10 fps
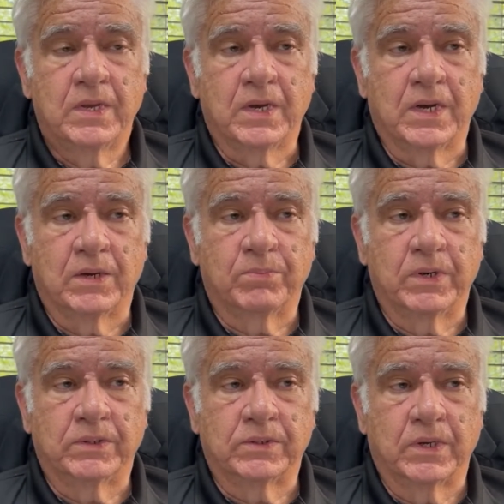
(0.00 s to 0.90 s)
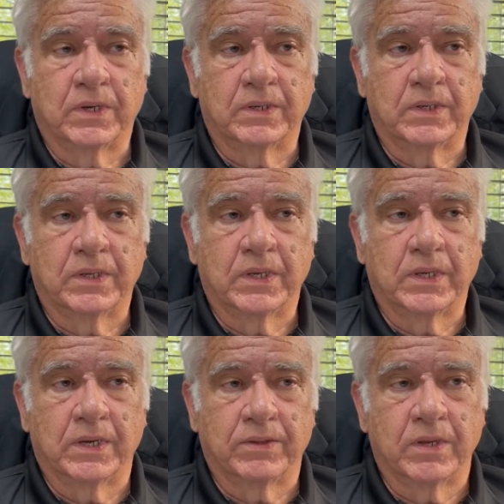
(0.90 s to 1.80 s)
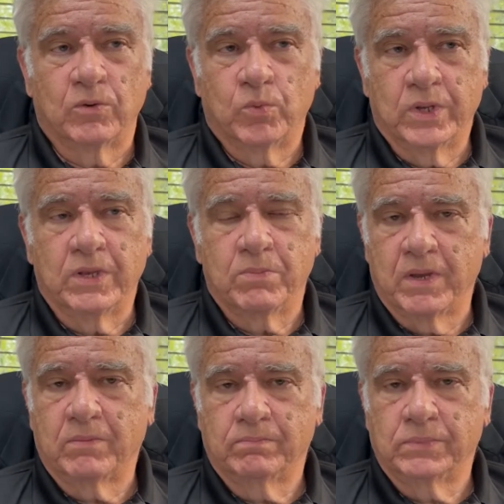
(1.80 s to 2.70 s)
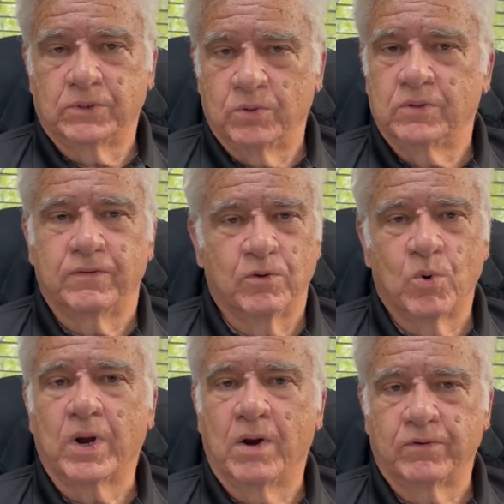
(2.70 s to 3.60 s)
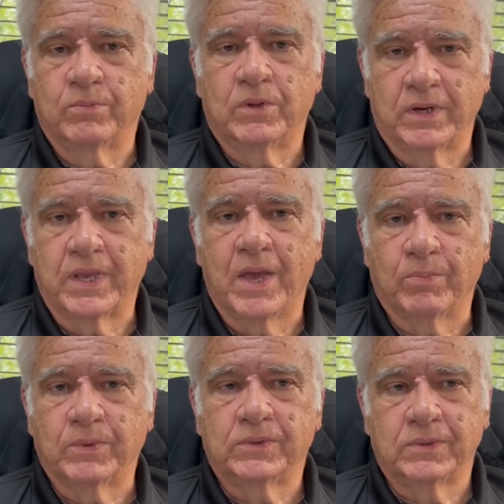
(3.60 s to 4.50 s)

but it's I think it'll really make students feel more comfortable on campus,